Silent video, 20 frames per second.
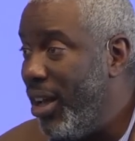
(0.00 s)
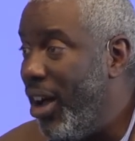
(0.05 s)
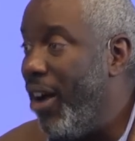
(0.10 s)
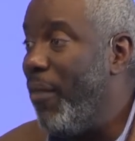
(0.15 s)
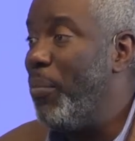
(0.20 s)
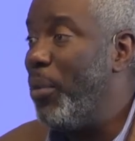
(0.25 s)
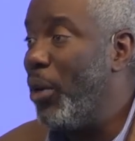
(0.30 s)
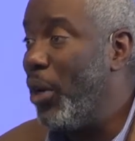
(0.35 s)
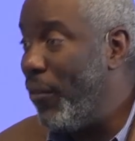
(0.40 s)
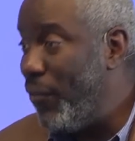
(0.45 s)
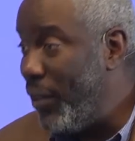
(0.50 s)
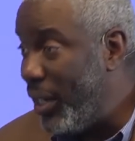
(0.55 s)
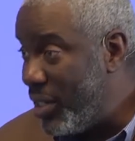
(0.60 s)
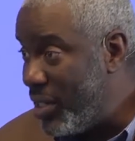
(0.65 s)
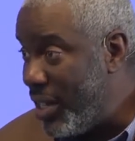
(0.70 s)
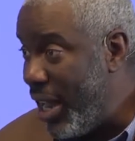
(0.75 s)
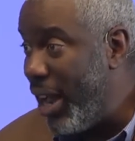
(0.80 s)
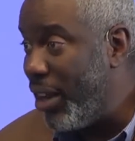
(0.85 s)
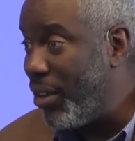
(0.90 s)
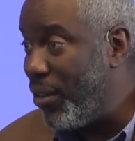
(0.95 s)
a perfect
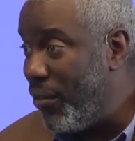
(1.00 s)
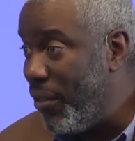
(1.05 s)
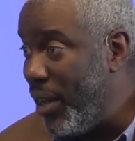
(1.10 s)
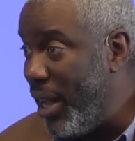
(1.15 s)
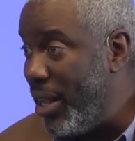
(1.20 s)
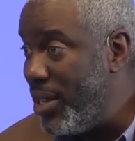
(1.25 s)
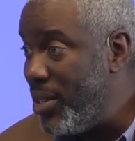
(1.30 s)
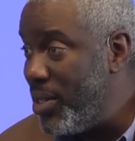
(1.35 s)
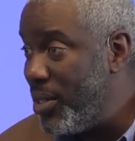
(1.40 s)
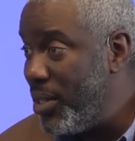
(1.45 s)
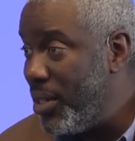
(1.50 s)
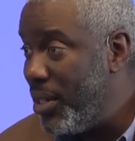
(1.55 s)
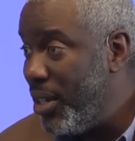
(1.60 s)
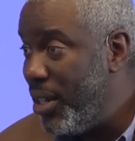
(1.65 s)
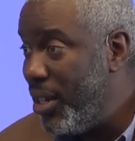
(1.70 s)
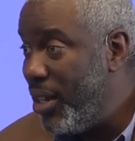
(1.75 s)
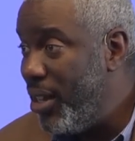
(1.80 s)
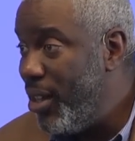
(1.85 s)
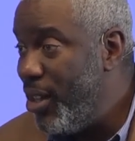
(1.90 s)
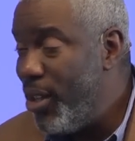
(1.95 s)
sacrifice
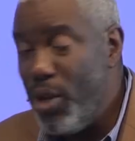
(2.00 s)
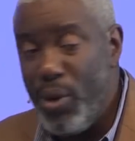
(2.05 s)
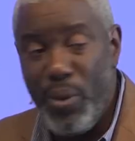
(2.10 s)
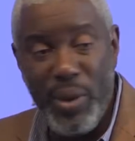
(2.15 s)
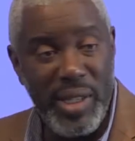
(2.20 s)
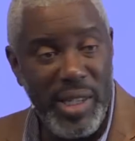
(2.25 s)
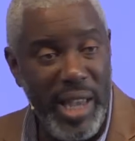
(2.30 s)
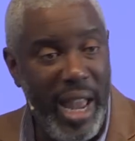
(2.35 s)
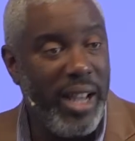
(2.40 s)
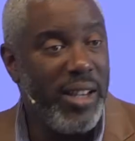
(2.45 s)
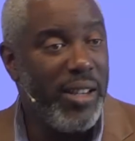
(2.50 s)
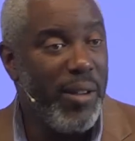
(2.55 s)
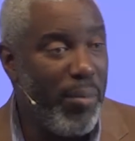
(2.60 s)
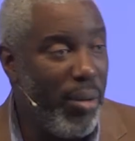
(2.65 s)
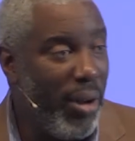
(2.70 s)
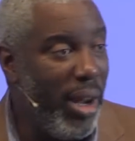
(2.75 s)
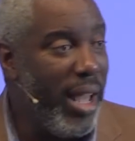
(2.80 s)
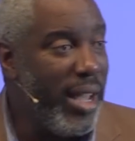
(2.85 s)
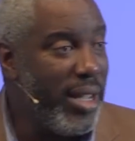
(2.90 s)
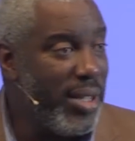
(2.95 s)
who would take the
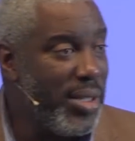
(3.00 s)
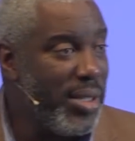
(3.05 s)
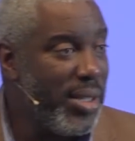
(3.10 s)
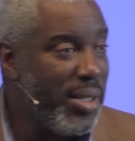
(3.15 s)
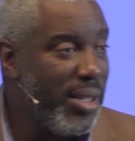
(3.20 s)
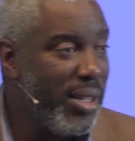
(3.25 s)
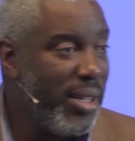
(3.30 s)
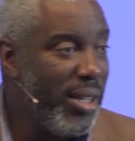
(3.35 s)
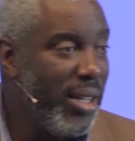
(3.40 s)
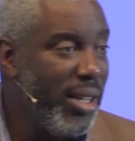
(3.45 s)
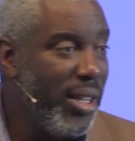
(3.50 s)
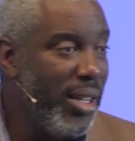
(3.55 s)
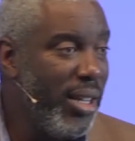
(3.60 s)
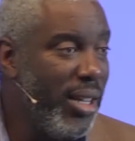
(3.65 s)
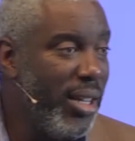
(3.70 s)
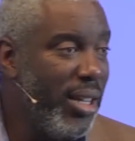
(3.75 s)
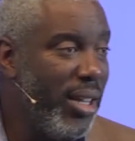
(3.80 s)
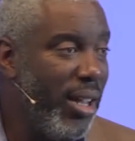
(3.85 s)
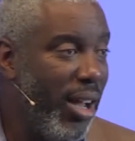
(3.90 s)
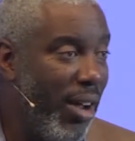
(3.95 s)
place
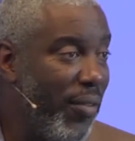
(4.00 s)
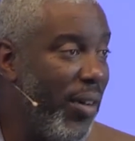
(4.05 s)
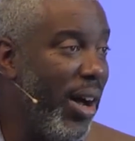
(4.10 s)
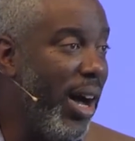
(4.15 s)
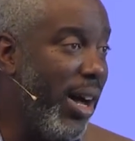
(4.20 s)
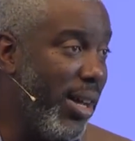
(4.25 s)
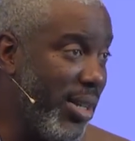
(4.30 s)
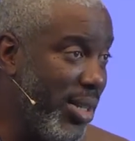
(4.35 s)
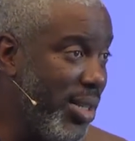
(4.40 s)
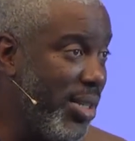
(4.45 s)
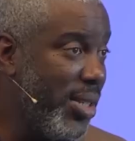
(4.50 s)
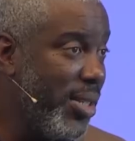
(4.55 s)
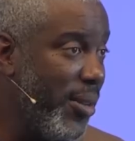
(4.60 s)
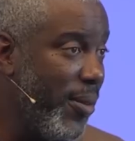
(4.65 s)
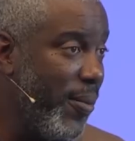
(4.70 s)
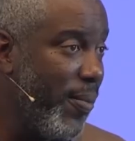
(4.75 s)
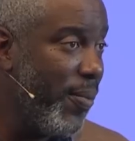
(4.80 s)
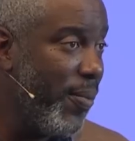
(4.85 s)
of us.